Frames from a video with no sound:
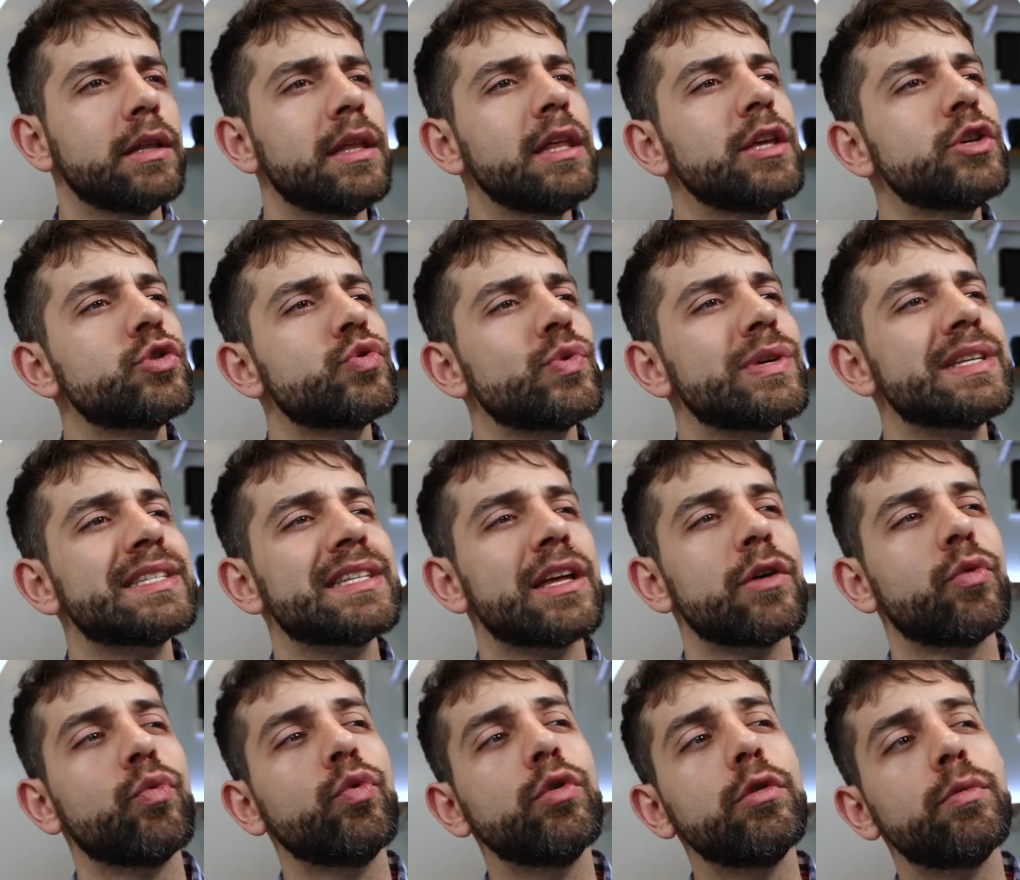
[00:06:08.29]
This
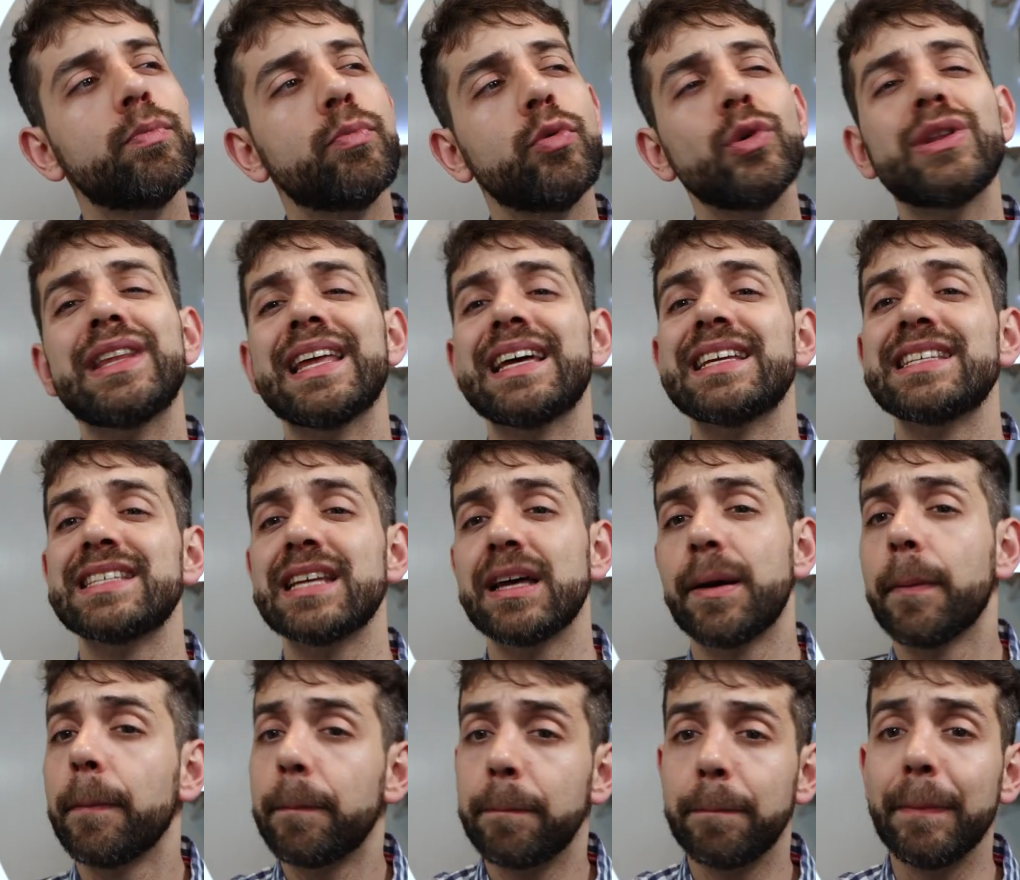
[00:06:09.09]
reason will put
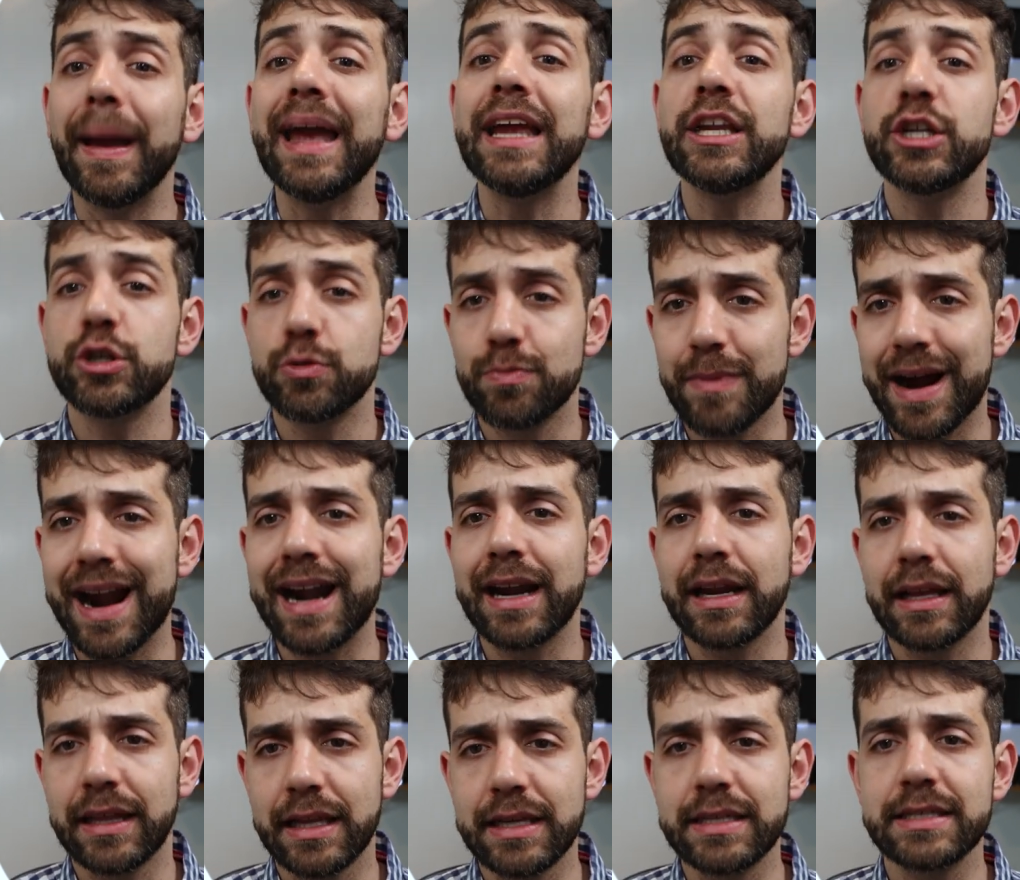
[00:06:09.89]
as a
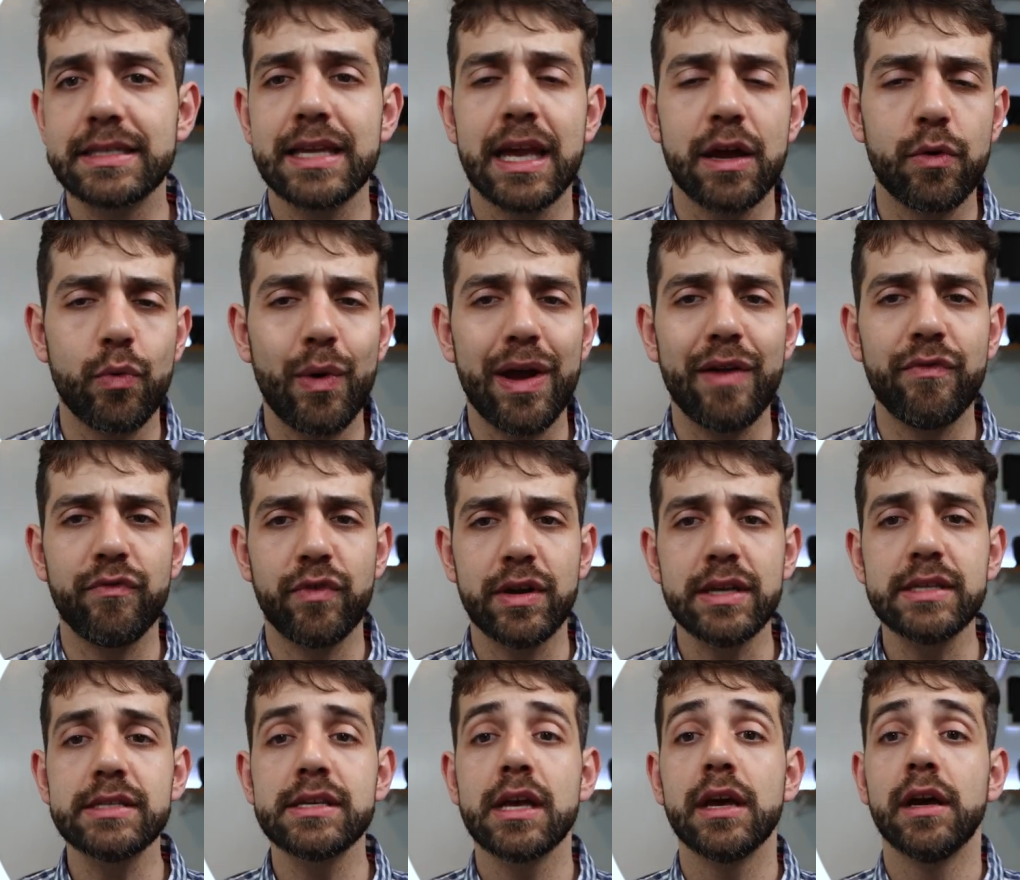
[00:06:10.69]
benchmark, let's say a
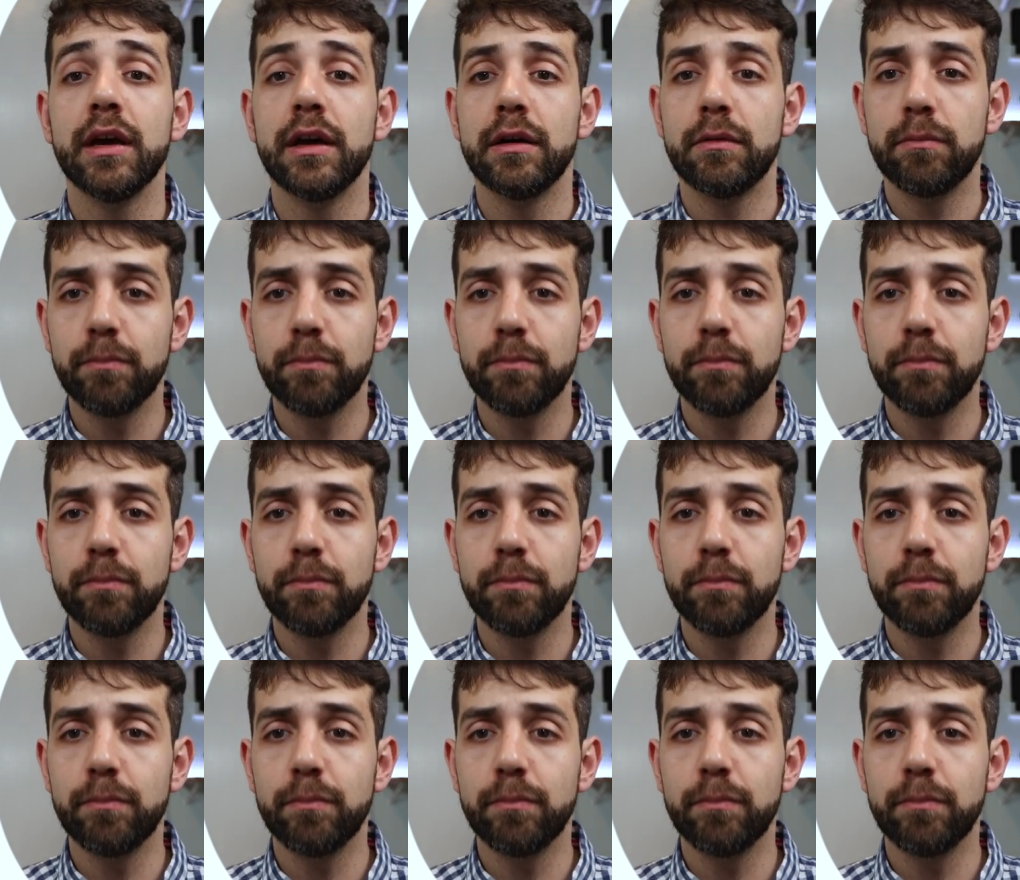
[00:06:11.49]
reference,